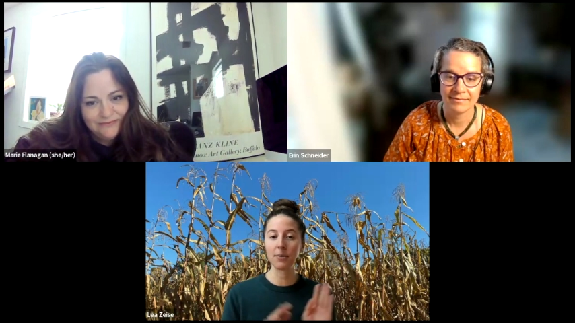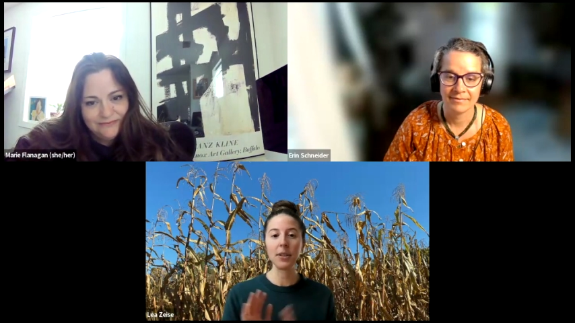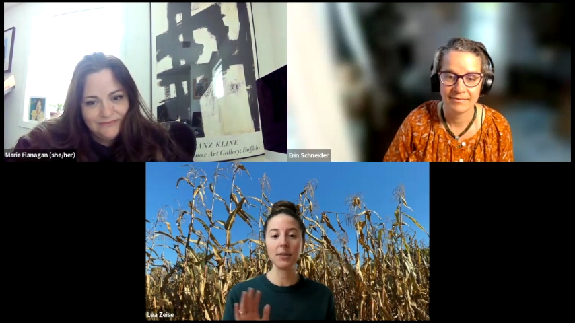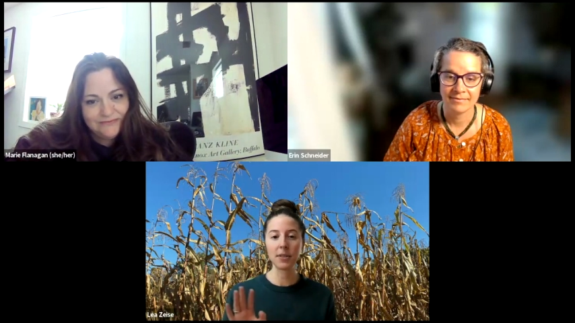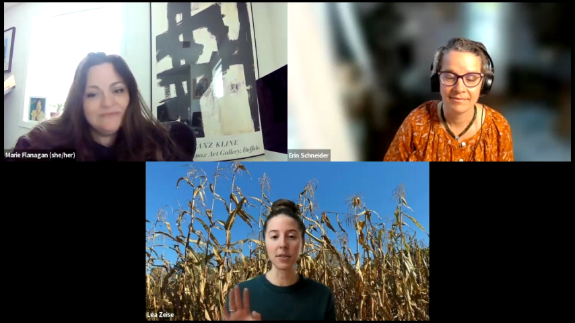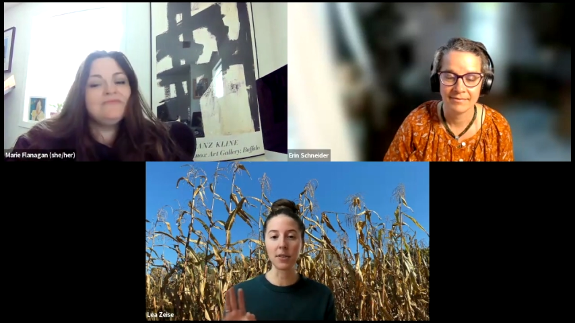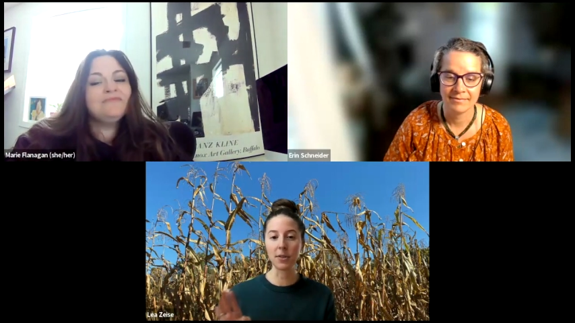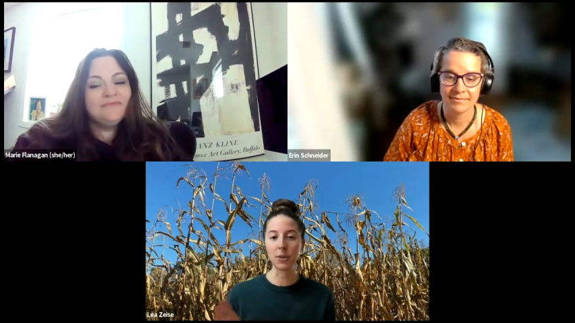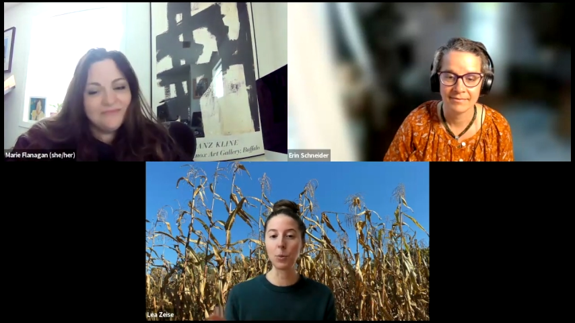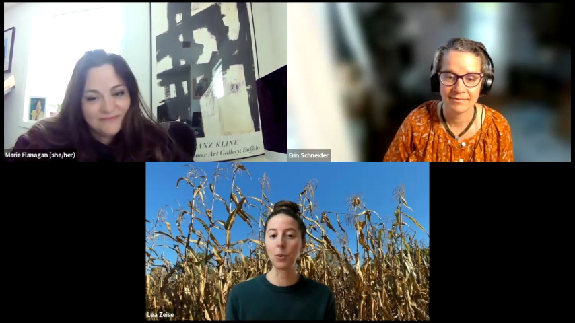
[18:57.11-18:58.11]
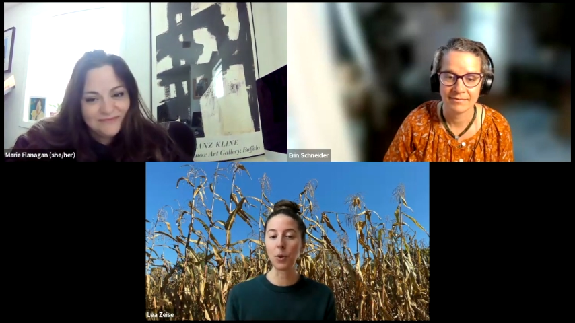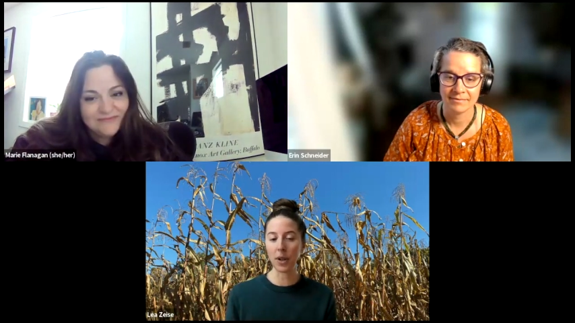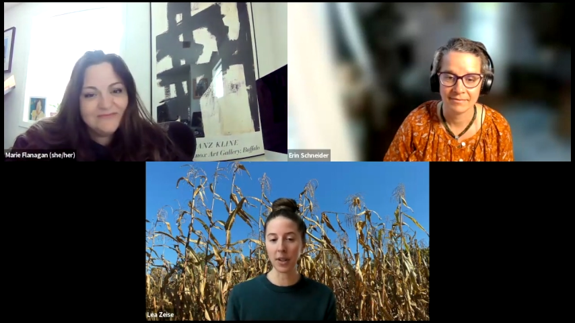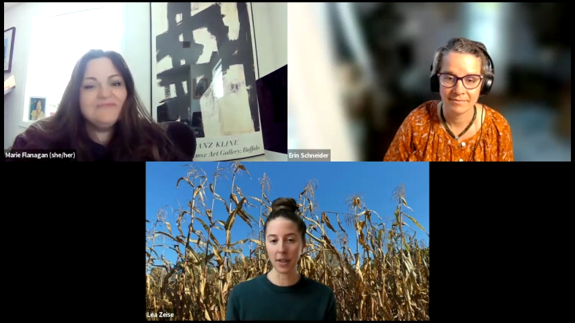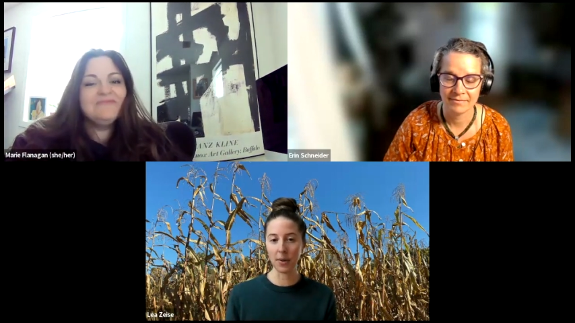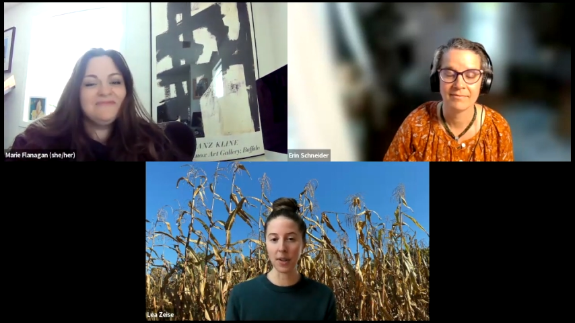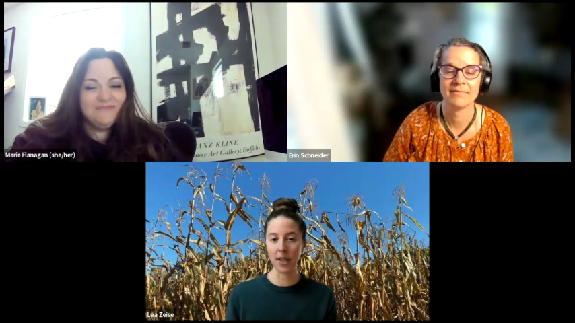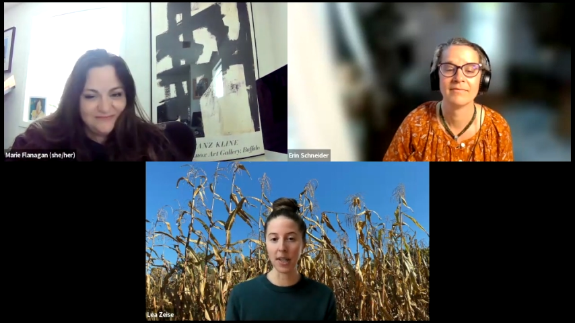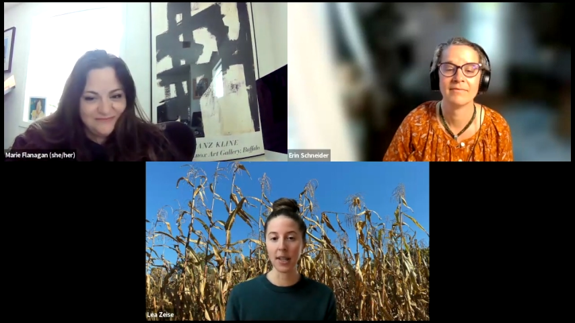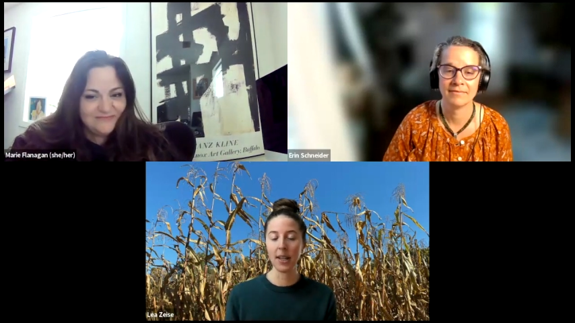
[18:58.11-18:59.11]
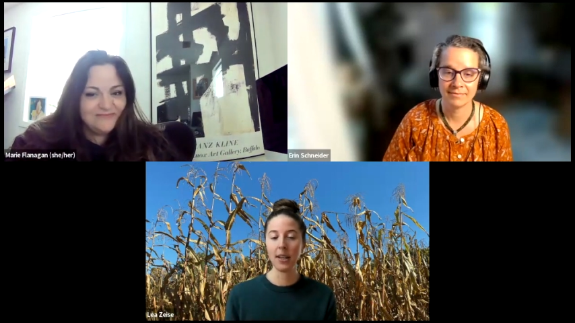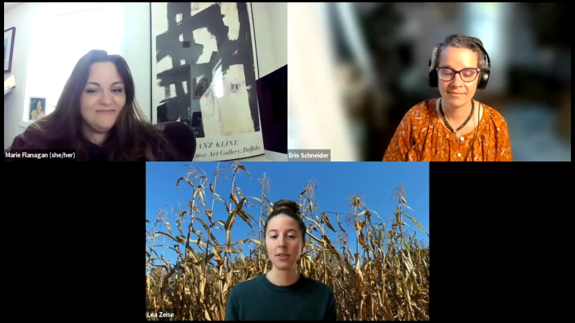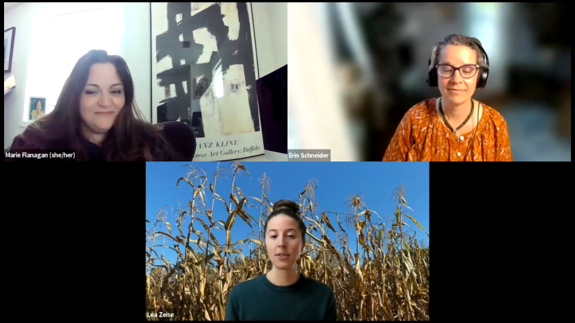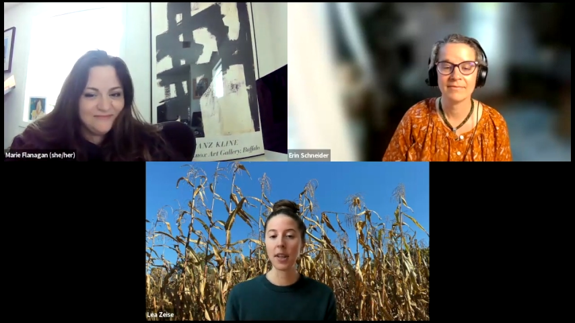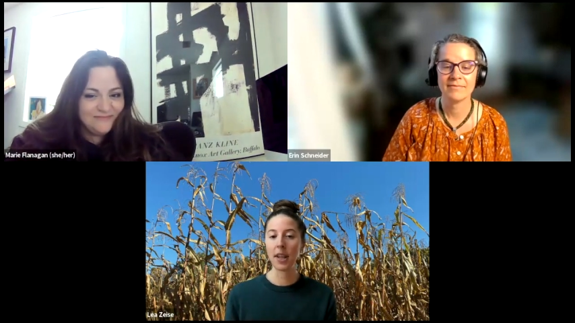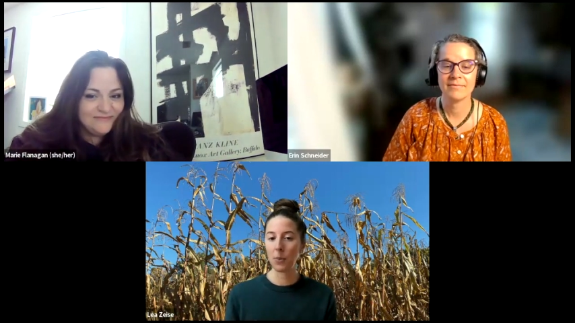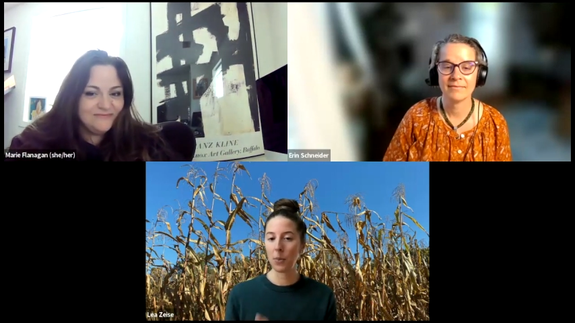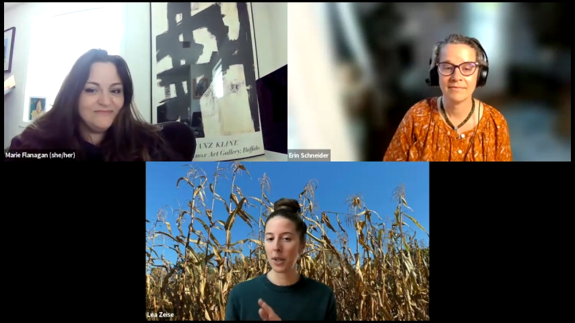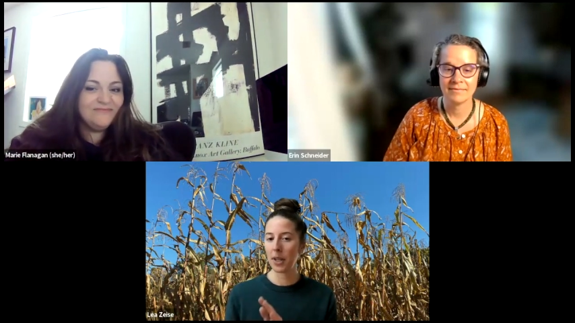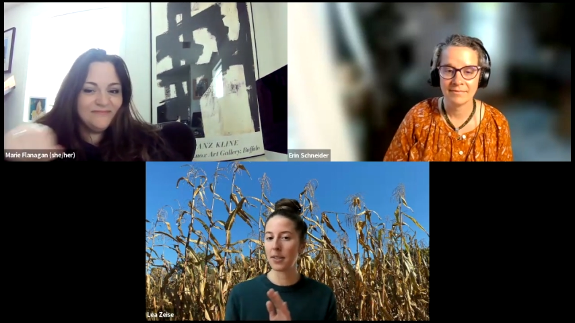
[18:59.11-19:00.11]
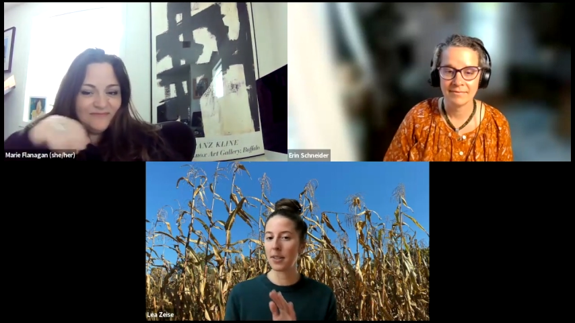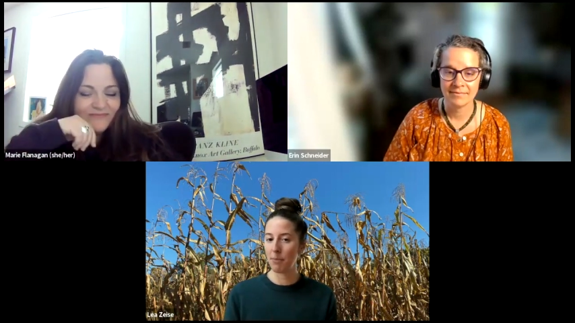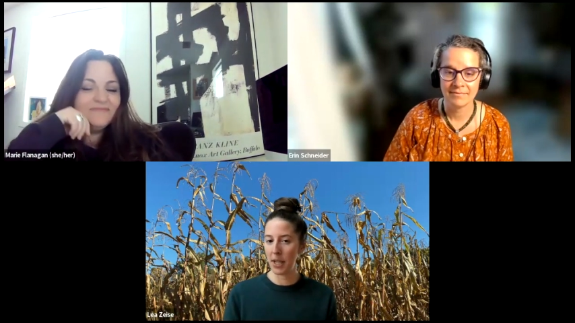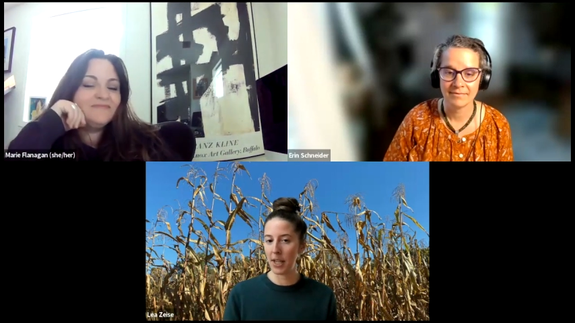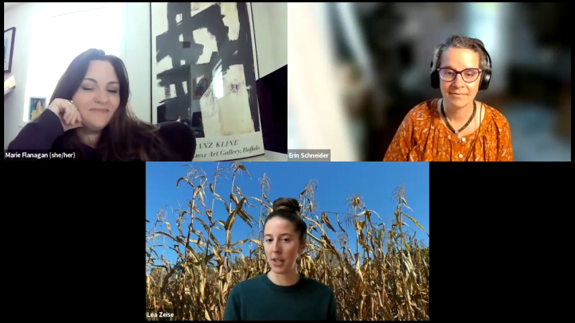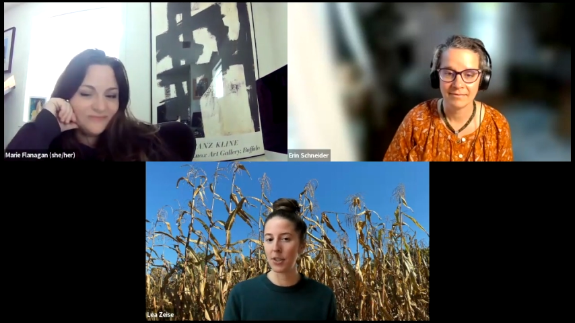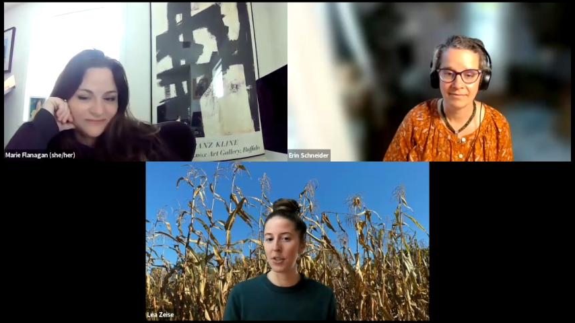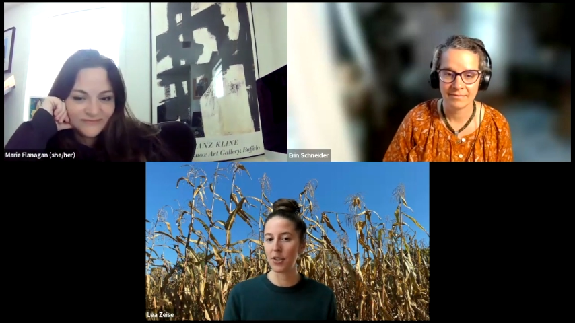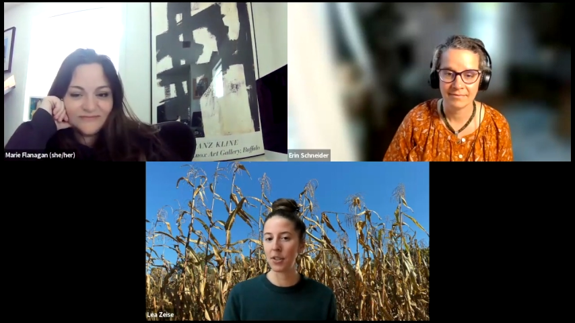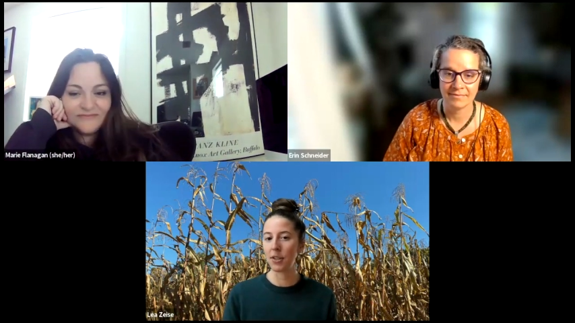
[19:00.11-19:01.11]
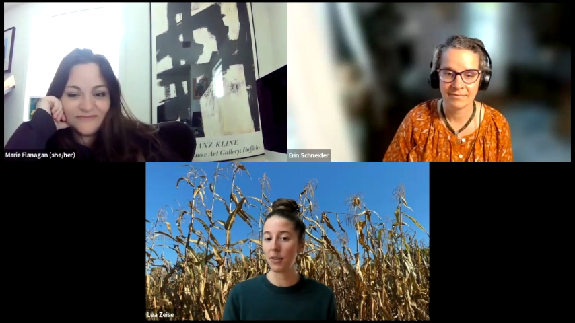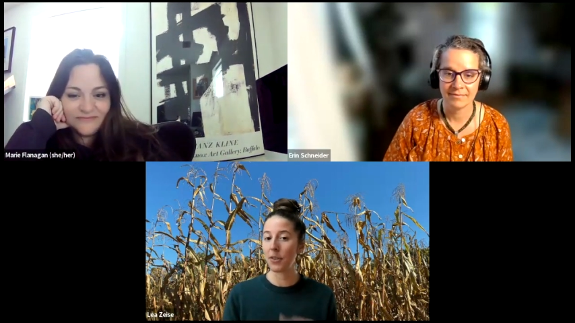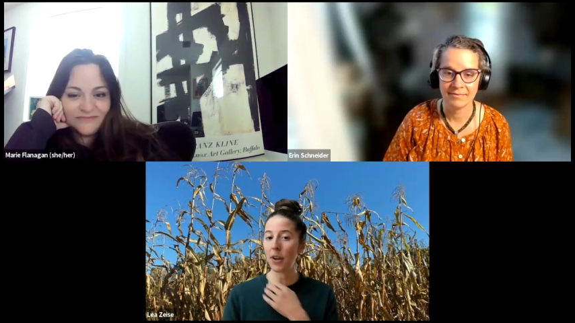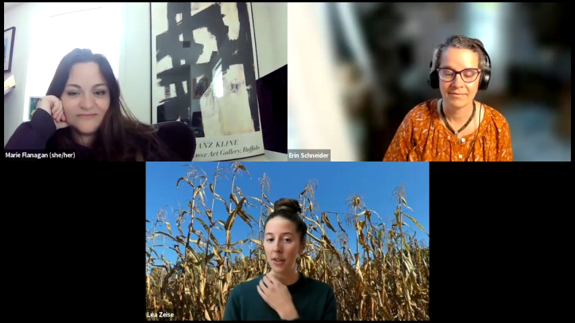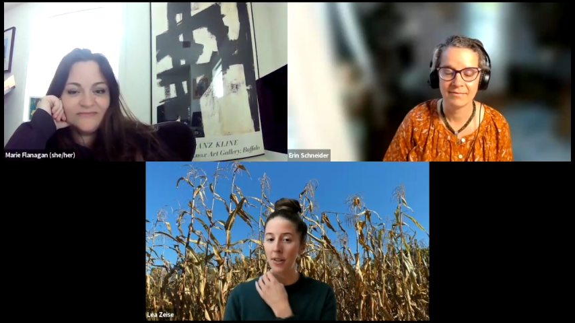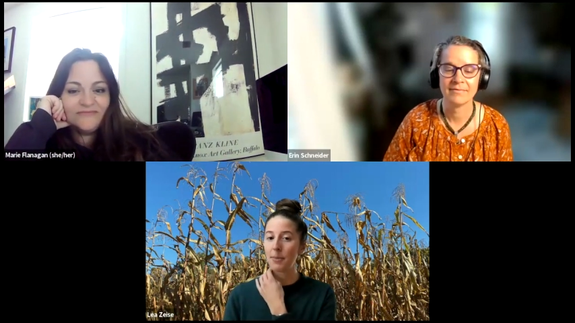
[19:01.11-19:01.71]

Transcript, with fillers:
Speaker 1: We used the soup quality corn so that it wouldn't diminish our